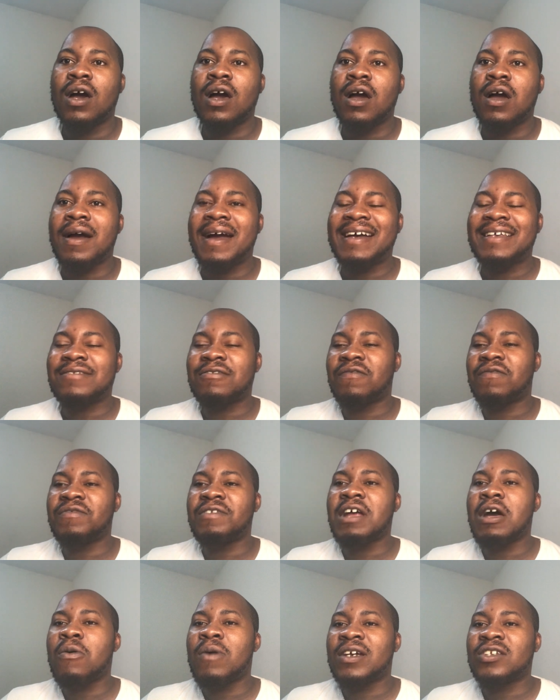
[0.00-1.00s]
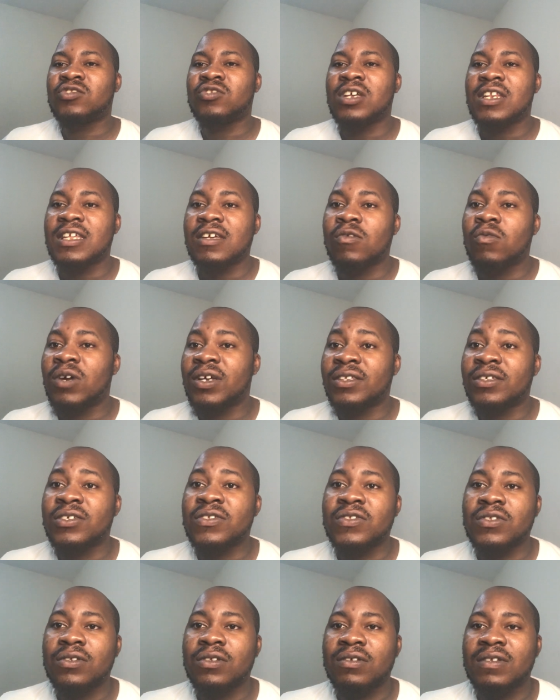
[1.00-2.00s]
uh, as of now actually quarter
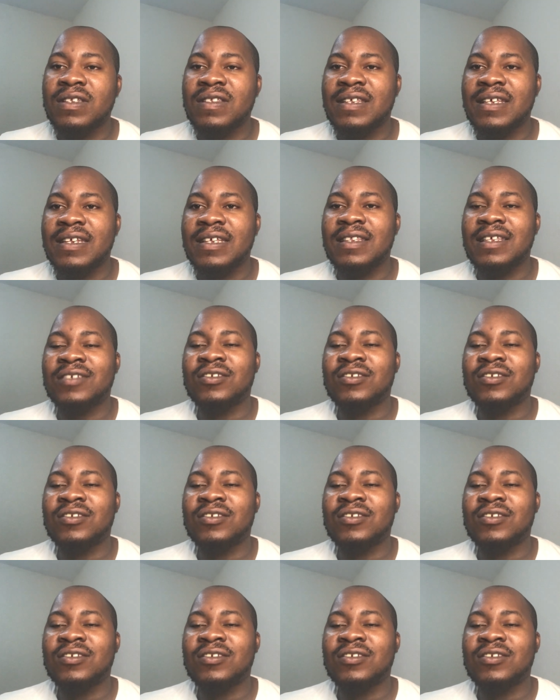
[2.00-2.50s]
studio decided